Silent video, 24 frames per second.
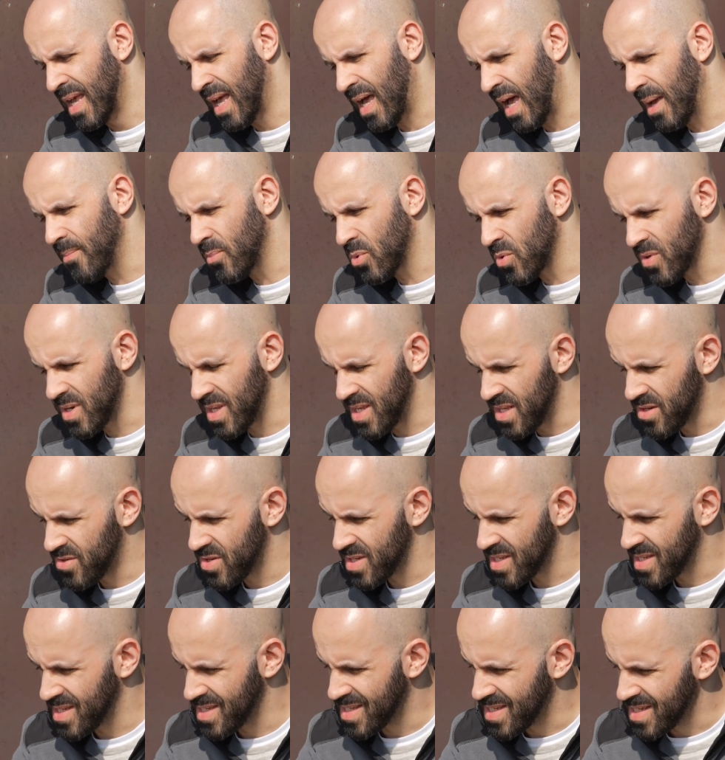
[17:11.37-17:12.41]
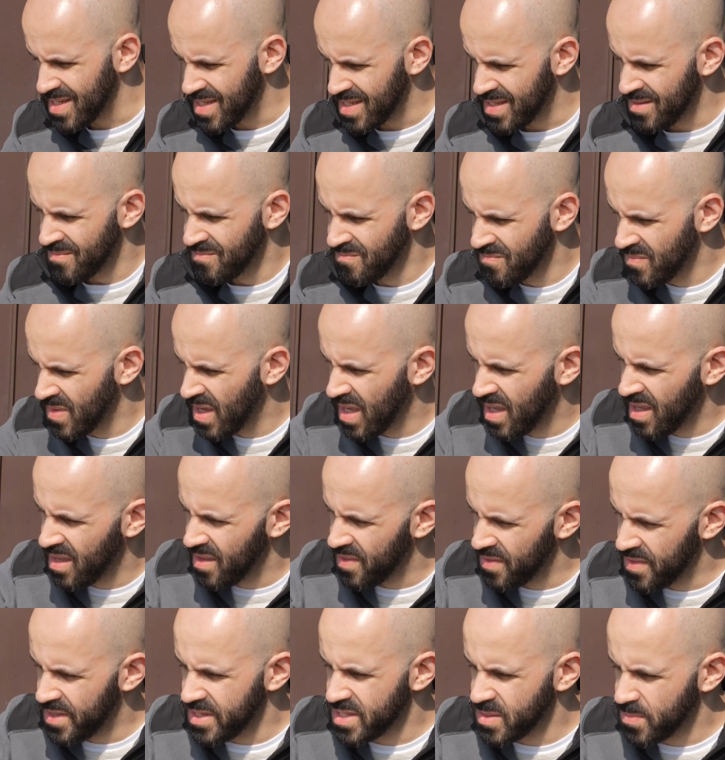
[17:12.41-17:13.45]
I'm only interested in
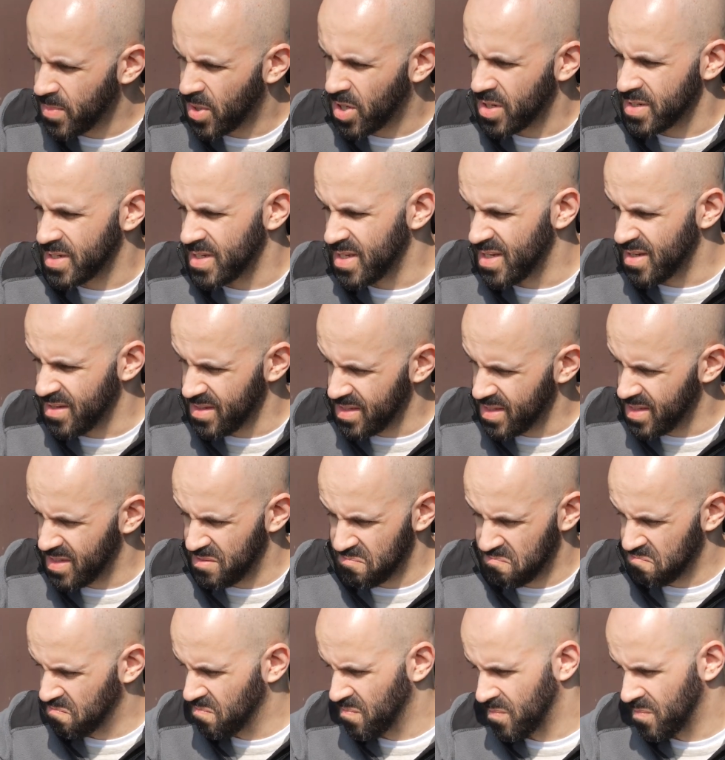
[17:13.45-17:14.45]
this part here, the